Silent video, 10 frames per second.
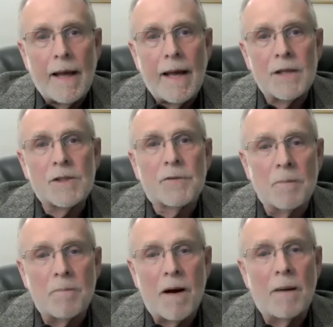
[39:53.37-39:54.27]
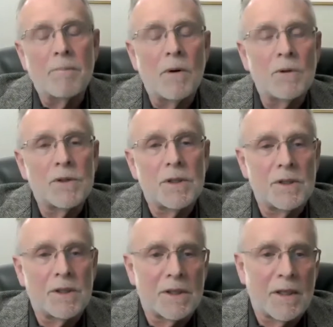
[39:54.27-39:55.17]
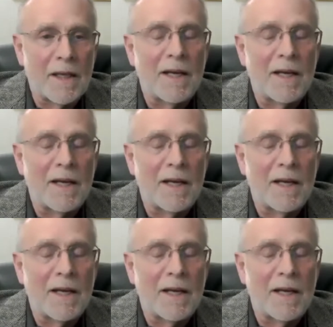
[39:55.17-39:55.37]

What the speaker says: As for Bob Moses,